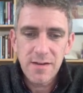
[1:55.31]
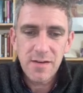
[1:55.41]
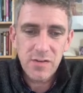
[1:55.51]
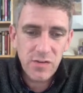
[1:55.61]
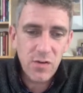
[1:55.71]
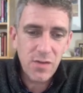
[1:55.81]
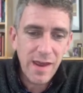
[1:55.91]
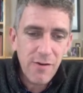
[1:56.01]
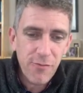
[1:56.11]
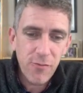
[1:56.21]
And so
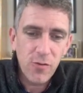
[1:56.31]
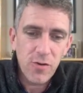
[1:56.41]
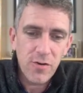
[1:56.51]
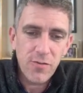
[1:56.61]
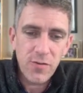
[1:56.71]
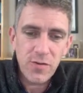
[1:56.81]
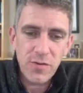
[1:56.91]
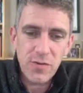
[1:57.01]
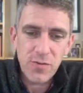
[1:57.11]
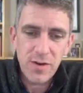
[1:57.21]
therefore,
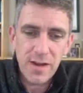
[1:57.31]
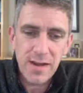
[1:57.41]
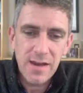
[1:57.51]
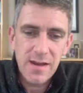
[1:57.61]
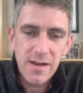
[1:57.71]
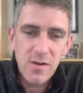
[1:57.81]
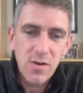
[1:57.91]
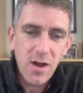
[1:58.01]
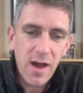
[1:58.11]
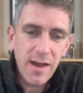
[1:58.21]
verse 3,
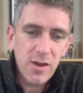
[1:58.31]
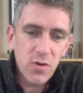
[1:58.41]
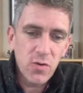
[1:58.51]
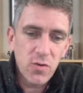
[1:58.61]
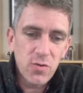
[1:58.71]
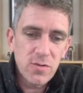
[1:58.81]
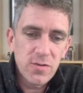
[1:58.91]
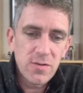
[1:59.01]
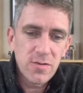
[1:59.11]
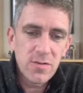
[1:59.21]
I
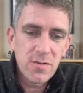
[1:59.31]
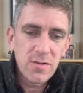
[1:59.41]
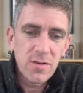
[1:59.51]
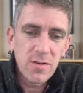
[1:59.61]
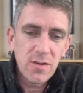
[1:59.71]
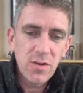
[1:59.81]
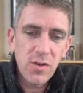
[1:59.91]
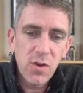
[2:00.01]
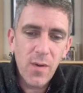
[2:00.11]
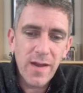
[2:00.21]
called,
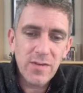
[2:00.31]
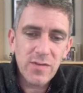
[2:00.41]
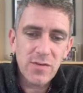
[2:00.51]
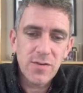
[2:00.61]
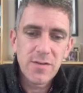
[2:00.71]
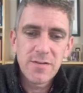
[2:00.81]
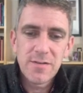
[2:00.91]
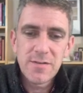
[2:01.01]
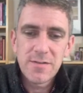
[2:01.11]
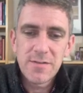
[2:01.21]
you answered.
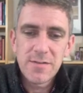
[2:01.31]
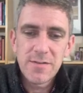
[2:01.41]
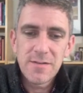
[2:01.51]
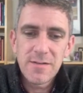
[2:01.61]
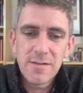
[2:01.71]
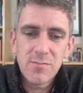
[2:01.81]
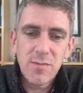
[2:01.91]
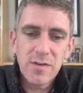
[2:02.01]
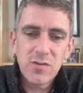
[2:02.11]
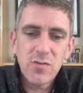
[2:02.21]

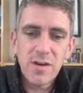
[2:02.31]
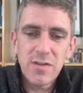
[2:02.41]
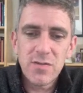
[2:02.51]
My strength of